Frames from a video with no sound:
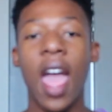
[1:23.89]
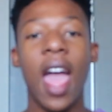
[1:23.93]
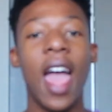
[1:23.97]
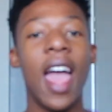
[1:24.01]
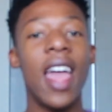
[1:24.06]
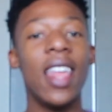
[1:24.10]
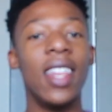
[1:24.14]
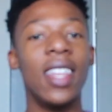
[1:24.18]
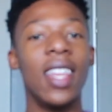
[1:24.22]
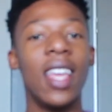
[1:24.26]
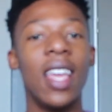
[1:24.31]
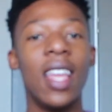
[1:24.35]

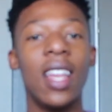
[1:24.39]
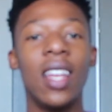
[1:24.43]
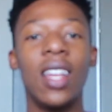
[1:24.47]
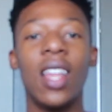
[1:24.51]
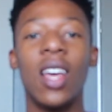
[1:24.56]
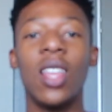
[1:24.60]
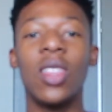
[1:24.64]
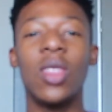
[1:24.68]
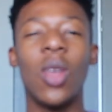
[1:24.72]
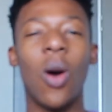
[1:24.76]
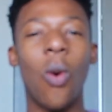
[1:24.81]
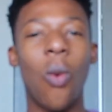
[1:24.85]
And
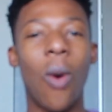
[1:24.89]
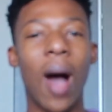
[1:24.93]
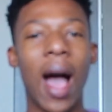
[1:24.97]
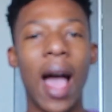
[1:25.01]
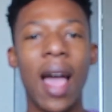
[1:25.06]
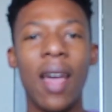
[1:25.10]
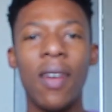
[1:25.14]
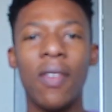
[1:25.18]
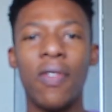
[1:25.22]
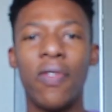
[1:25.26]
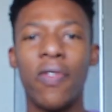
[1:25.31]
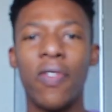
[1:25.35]
then the
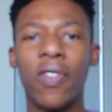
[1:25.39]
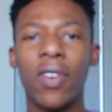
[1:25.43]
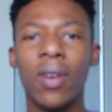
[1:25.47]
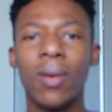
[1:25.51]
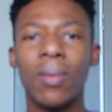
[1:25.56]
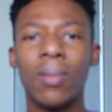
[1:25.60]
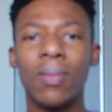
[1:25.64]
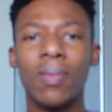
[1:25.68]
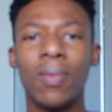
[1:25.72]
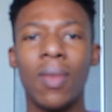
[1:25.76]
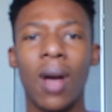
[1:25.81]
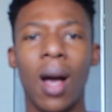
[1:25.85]
wife
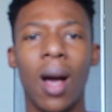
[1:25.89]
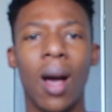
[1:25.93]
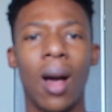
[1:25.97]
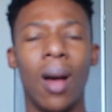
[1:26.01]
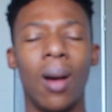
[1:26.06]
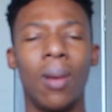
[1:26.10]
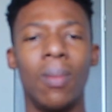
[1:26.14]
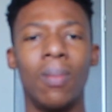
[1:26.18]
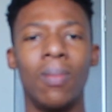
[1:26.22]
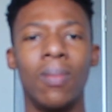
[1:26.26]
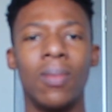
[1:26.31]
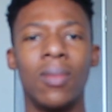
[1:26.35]

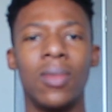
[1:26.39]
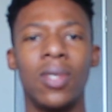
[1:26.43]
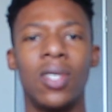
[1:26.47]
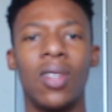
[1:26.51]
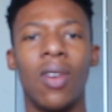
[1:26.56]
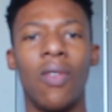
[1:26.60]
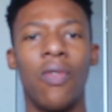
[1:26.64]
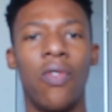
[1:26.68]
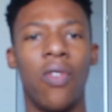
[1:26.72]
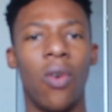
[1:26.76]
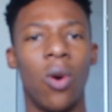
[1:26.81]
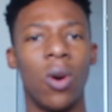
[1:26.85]

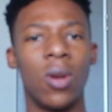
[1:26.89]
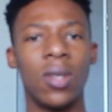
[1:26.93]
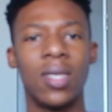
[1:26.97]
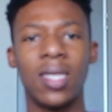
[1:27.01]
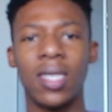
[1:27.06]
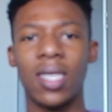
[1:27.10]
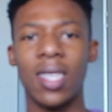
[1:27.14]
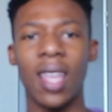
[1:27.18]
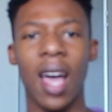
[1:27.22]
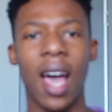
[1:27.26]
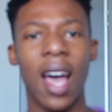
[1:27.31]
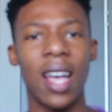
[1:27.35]
divorced
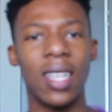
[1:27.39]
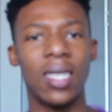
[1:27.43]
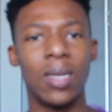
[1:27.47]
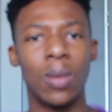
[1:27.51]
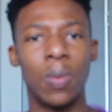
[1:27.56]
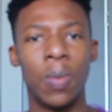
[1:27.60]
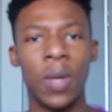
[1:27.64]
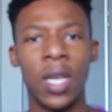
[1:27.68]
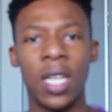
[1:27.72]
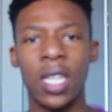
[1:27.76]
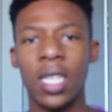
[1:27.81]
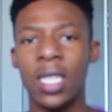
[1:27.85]
the
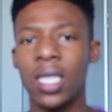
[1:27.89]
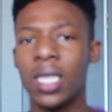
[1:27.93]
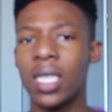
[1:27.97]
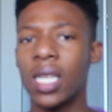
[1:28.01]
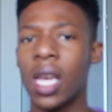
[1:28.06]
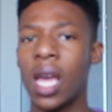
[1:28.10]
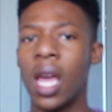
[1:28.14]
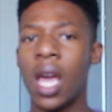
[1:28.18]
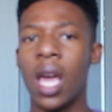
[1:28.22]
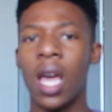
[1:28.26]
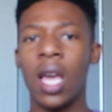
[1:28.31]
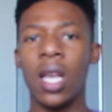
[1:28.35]
husband,
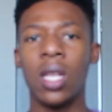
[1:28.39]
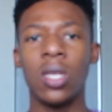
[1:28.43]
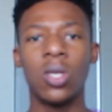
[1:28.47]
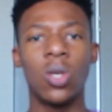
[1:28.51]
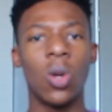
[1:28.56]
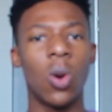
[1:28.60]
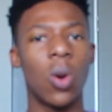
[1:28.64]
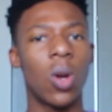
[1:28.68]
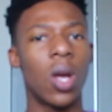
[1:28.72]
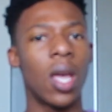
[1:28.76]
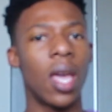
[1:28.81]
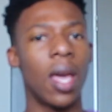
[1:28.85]

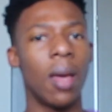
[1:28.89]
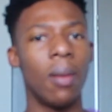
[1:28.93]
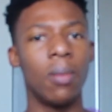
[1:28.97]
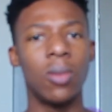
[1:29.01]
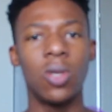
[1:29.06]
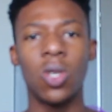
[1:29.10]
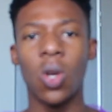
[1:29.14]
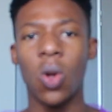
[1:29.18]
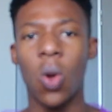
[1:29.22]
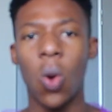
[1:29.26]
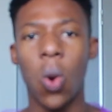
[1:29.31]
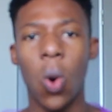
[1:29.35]
took him
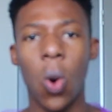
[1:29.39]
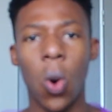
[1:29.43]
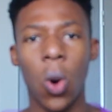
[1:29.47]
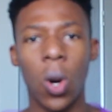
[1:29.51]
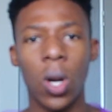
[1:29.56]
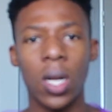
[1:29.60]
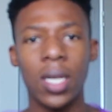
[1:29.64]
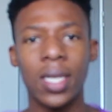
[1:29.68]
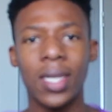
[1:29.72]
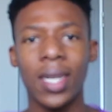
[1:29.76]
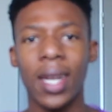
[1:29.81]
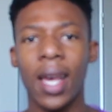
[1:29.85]
to
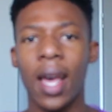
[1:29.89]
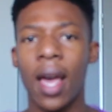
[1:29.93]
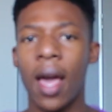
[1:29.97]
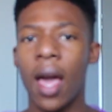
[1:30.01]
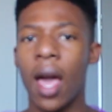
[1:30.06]
court.